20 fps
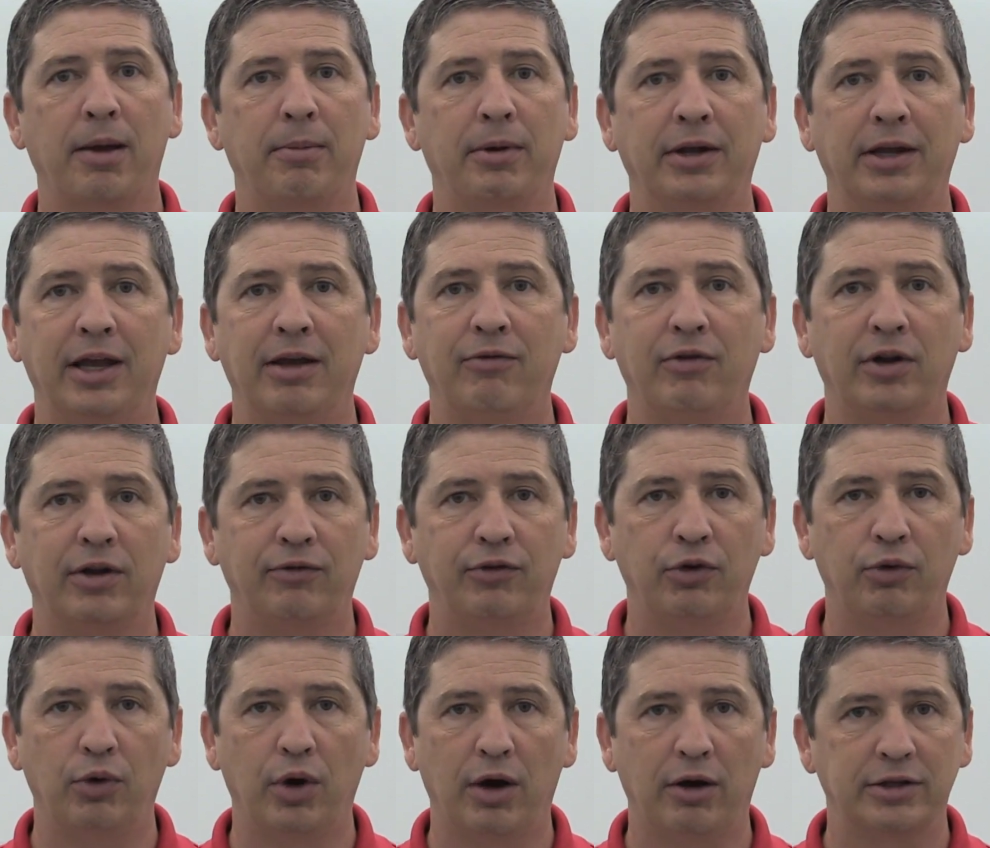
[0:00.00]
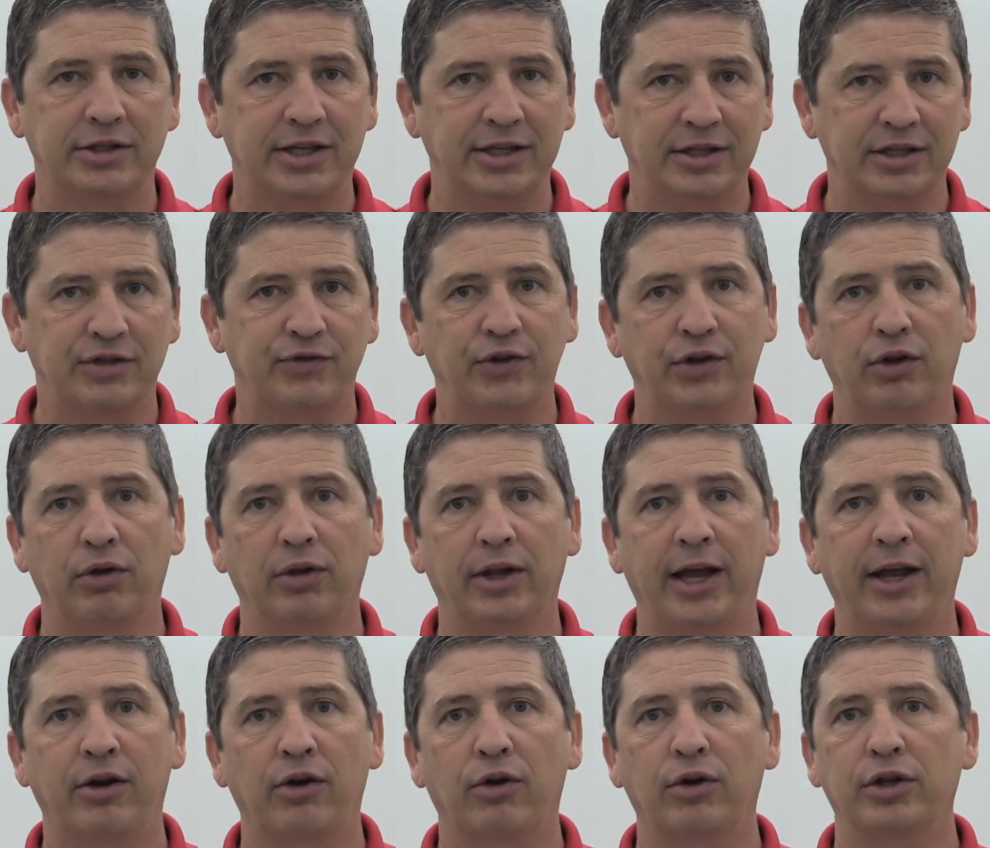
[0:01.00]
But even if you see this video
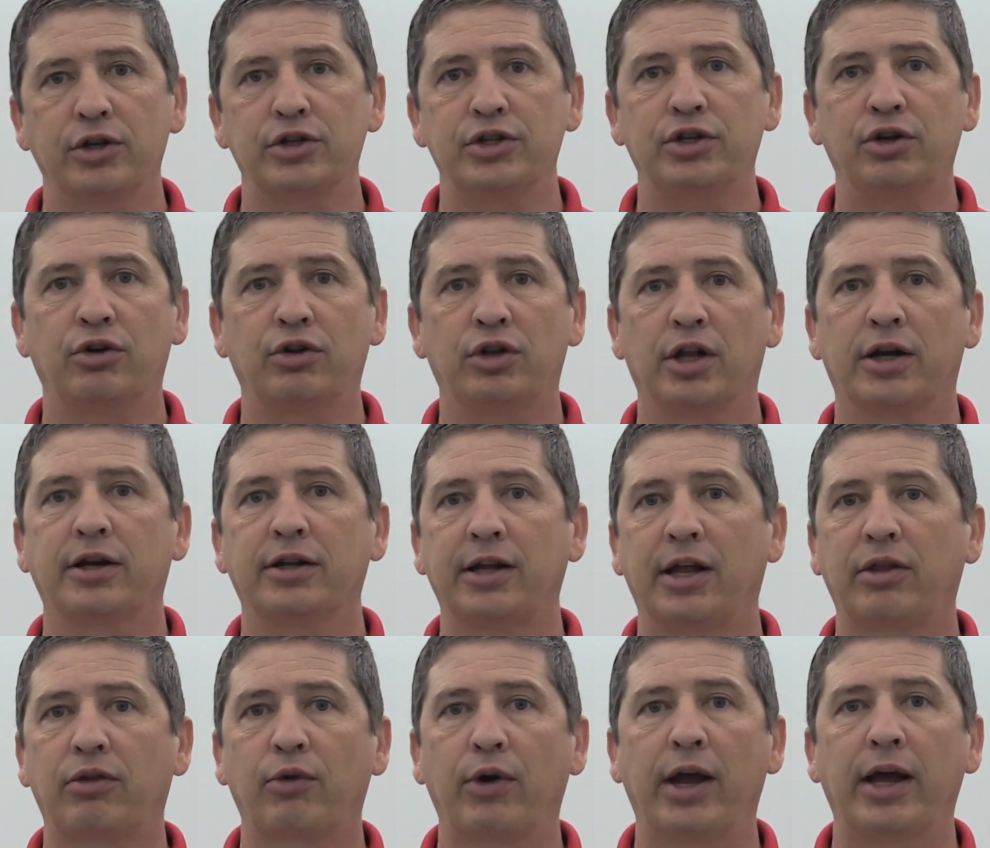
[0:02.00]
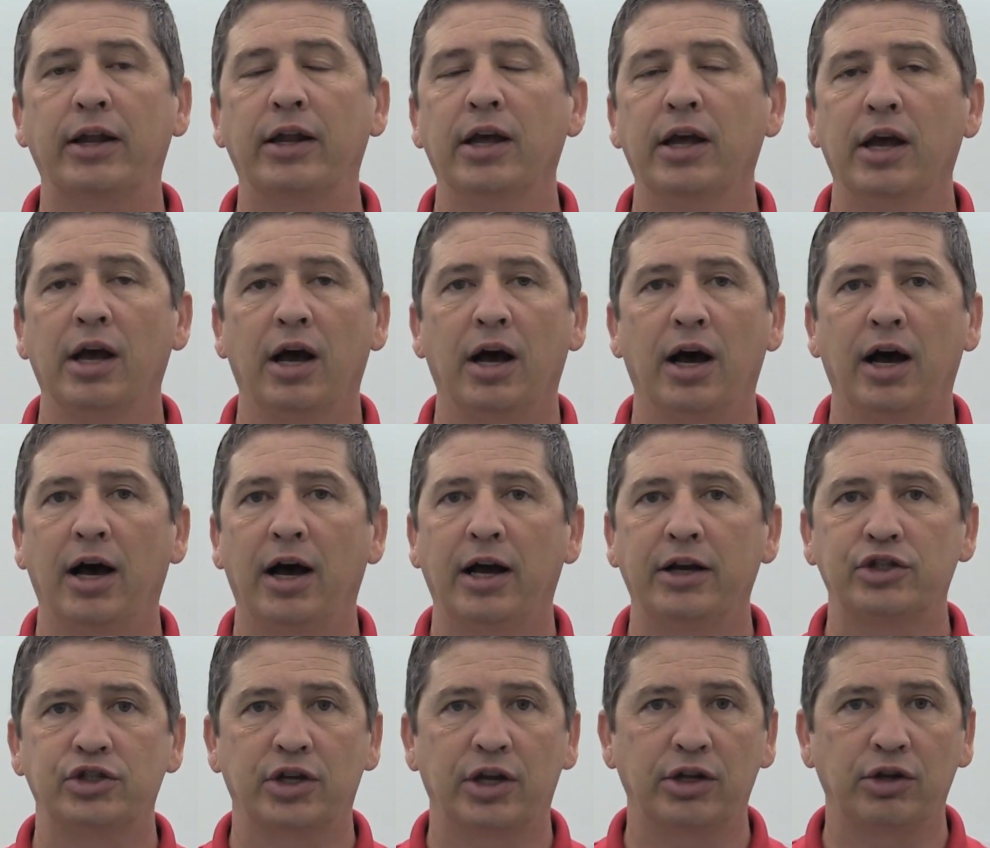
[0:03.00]
later and you still click on that thread, I
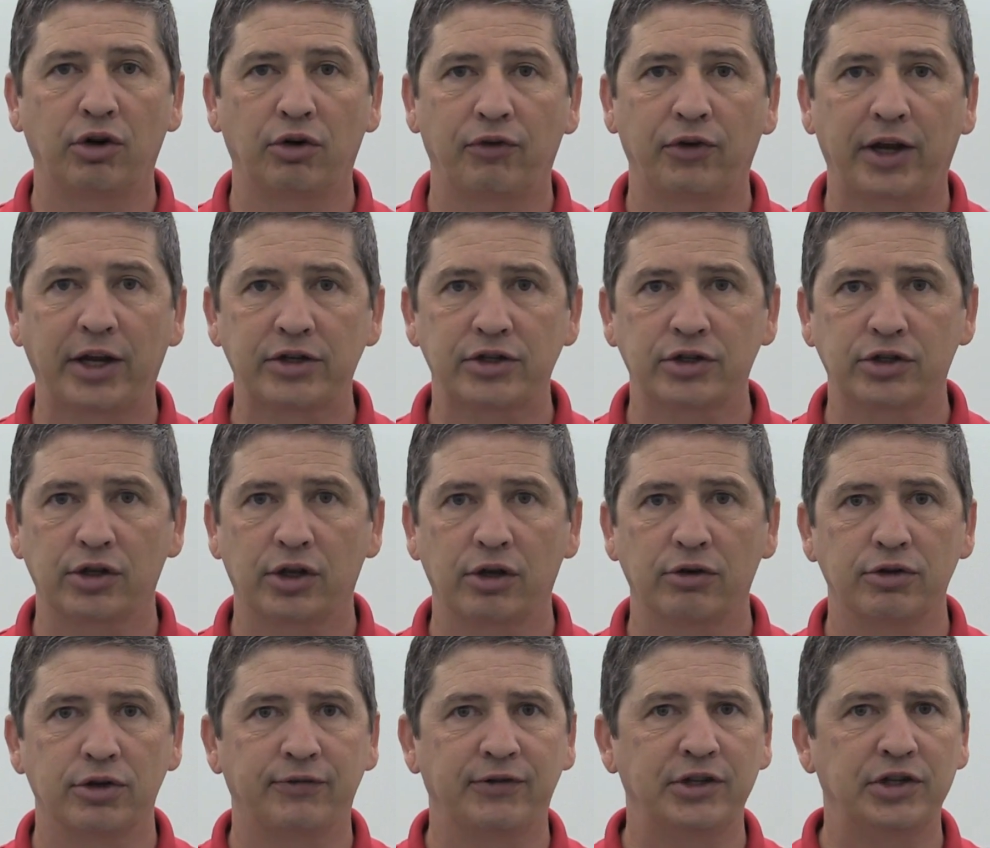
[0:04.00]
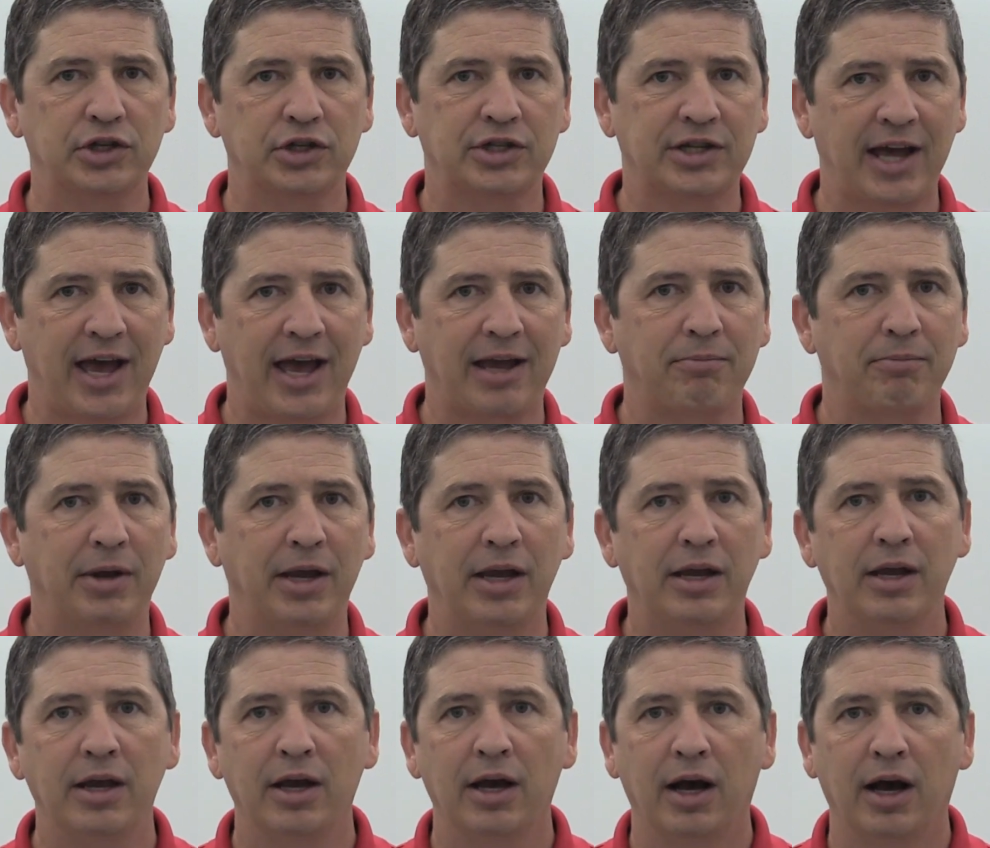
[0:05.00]
should get notifications of those. If you just tag
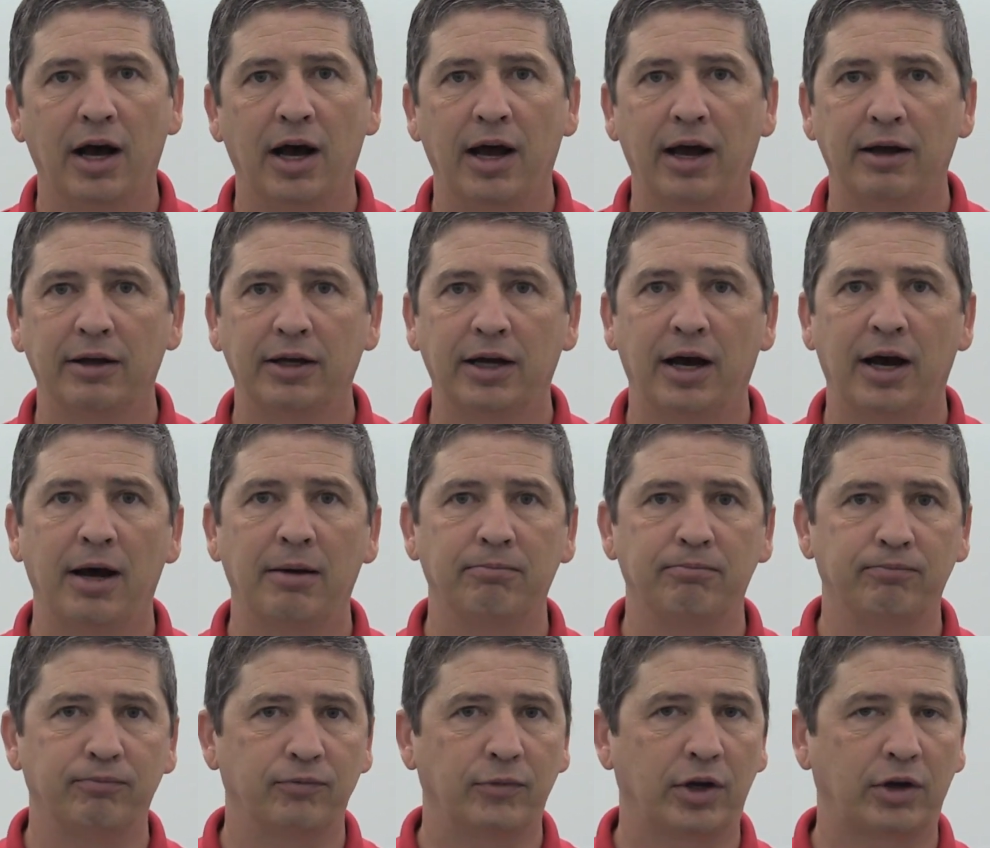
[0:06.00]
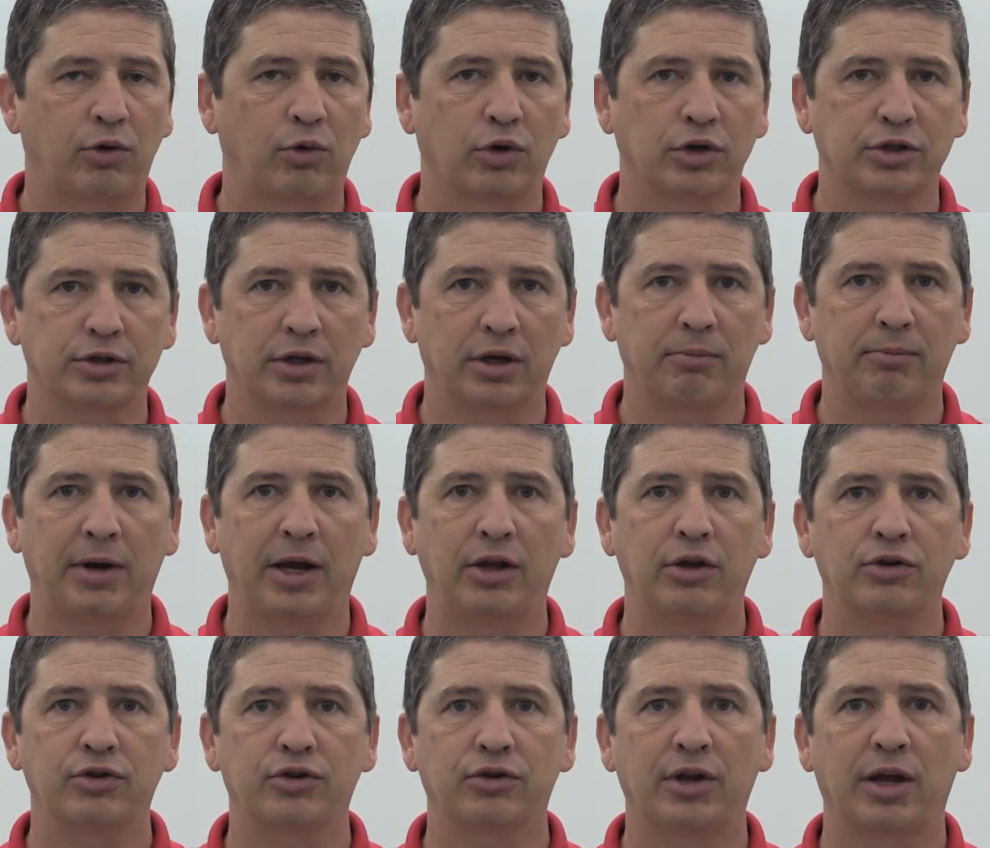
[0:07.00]
me, of course, my
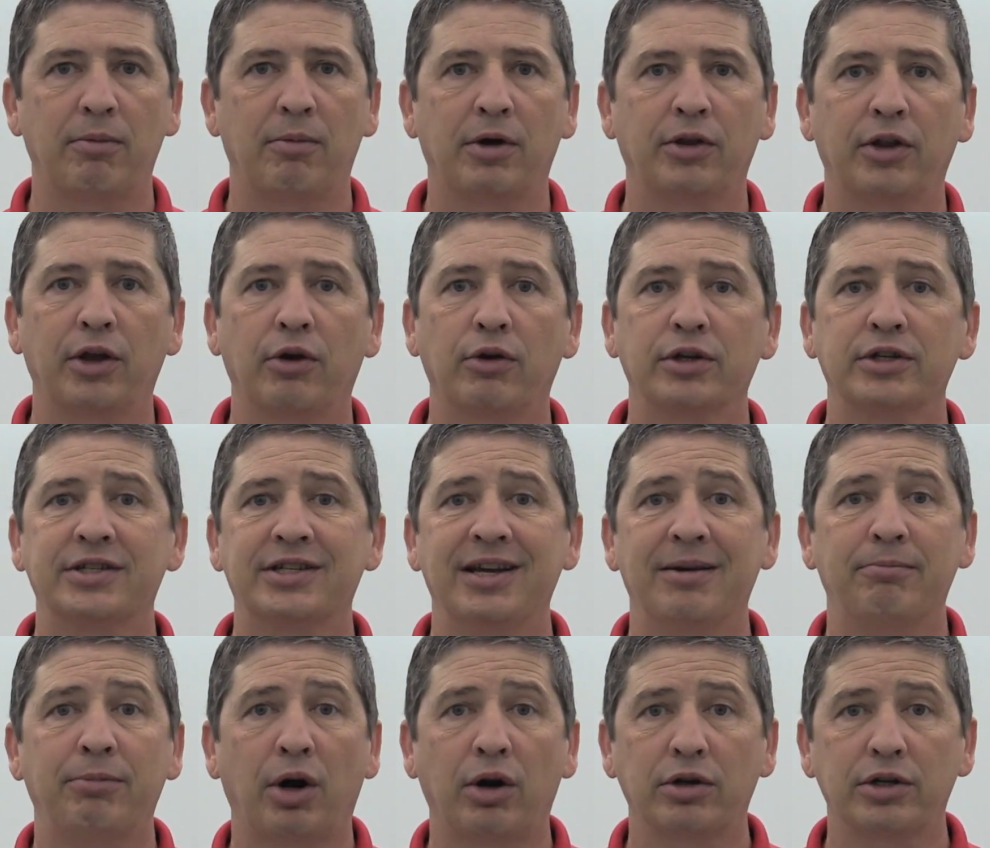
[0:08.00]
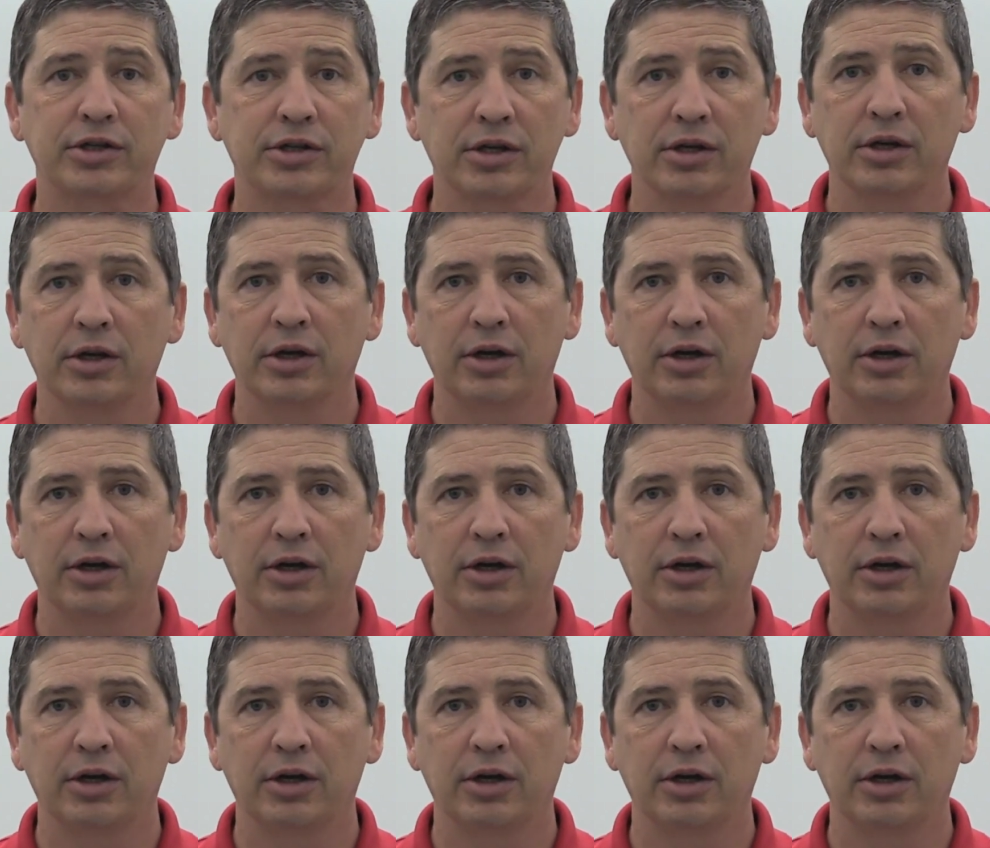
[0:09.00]
username on there is Tim Bartz.